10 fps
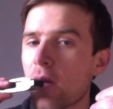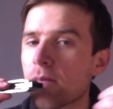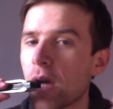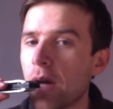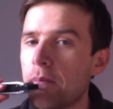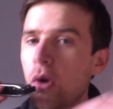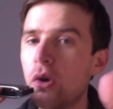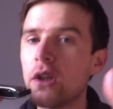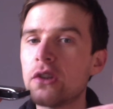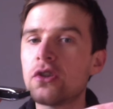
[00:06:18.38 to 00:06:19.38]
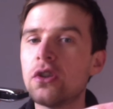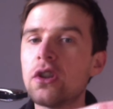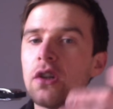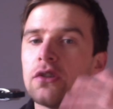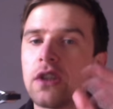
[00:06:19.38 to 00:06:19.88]
I'm putting the tongue
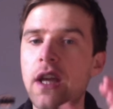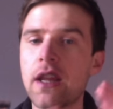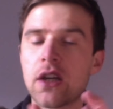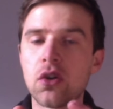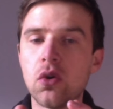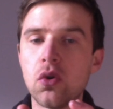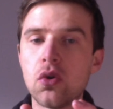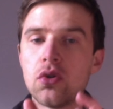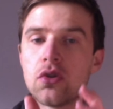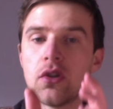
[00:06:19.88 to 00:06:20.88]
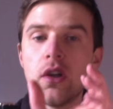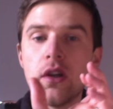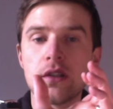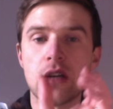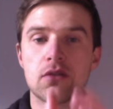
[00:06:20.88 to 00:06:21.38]
on to get that chord
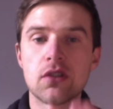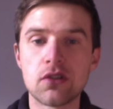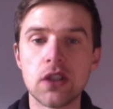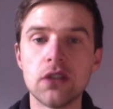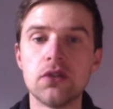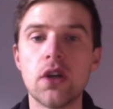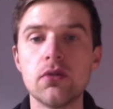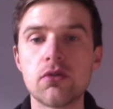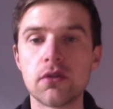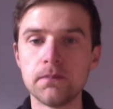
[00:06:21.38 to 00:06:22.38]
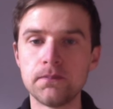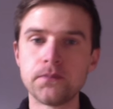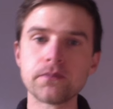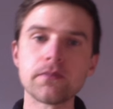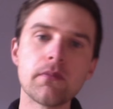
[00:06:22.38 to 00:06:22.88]
down to the single note.
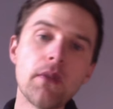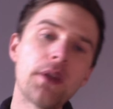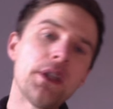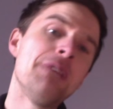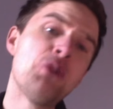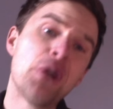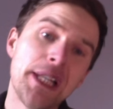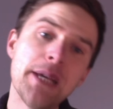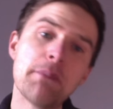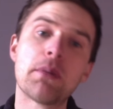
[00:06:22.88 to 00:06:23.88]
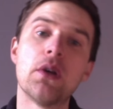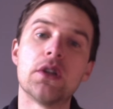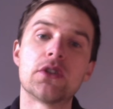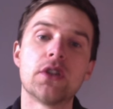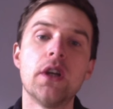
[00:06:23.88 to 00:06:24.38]
If you're a lip
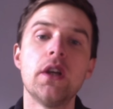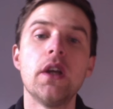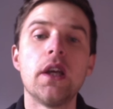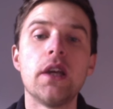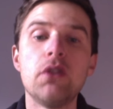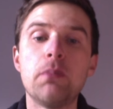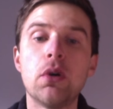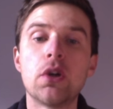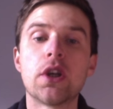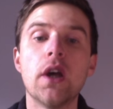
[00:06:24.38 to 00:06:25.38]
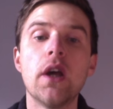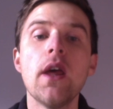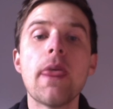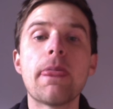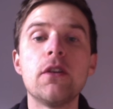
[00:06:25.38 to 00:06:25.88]
purser, if you pucker,
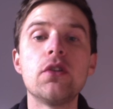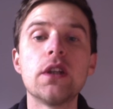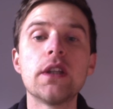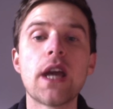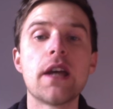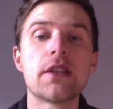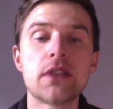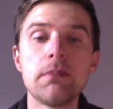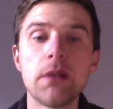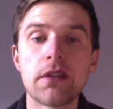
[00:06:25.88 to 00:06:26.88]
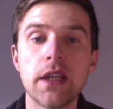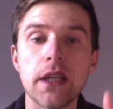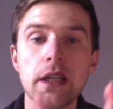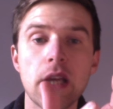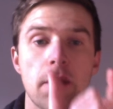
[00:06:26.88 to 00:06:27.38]
you can get a similar
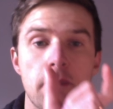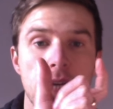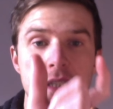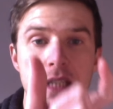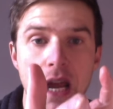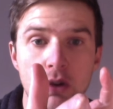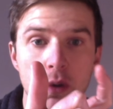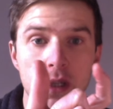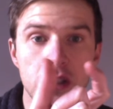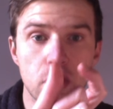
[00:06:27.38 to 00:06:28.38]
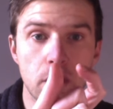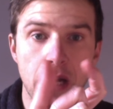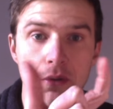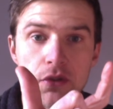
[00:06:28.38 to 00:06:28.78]
thing by narrowing your mouth.